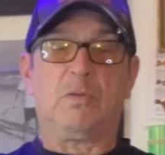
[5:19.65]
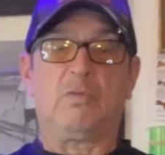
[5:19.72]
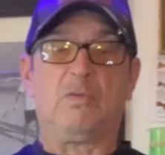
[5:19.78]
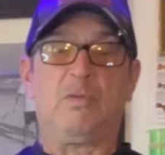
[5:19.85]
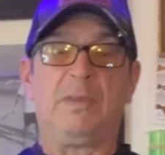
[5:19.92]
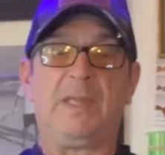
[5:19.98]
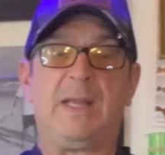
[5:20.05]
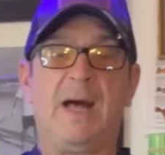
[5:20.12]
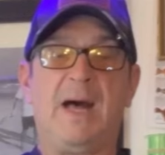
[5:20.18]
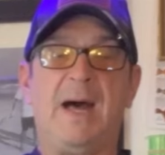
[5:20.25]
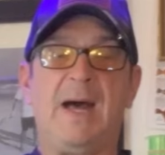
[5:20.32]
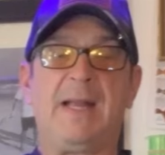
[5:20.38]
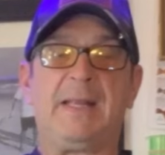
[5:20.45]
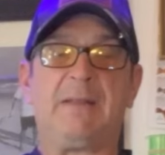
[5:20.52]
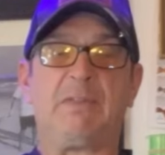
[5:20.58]
through the
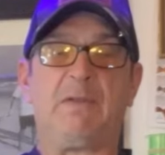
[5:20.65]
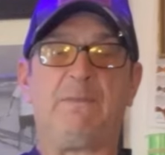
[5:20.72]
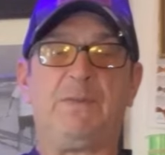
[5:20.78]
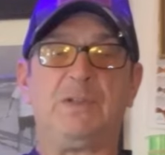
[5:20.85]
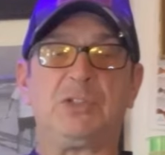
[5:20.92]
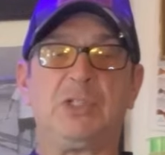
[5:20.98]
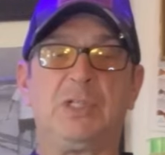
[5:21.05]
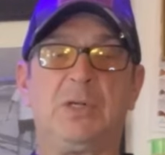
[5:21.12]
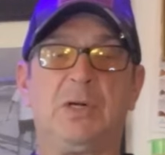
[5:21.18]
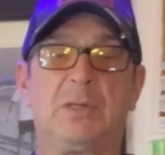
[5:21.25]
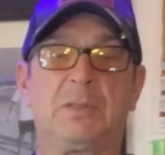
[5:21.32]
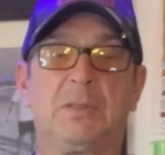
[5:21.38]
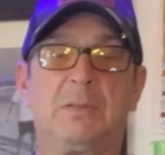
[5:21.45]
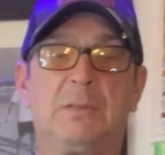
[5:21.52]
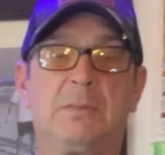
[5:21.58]
eye of the fishing
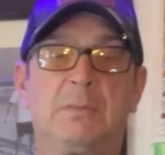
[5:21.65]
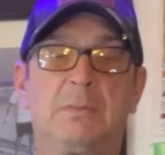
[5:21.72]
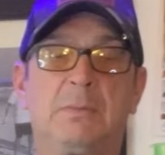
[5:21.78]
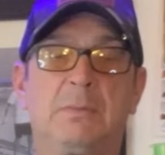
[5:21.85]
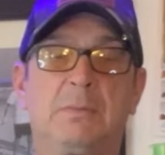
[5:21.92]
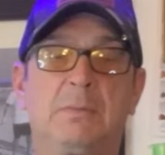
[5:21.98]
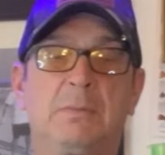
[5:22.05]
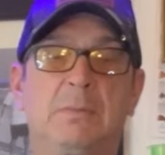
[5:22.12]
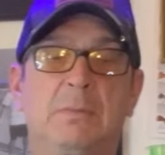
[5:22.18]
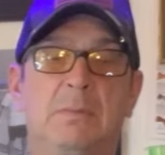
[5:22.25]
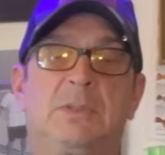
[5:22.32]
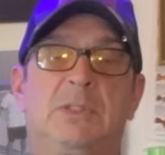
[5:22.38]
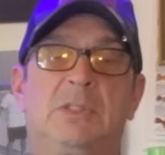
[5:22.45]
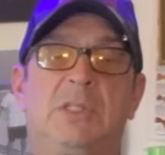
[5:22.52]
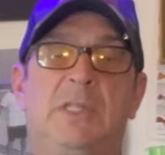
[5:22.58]
hook,
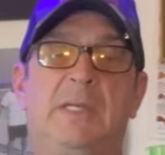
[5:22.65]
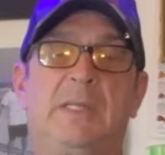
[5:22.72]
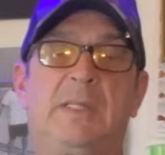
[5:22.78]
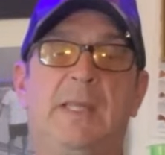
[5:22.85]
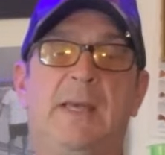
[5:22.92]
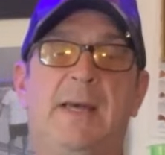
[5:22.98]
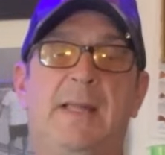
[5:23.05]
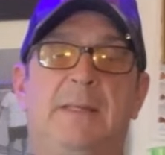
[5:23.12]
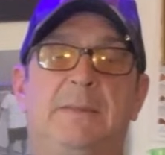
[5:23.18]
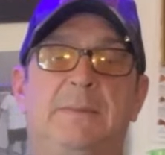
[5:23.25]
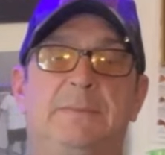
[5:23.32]
just like that.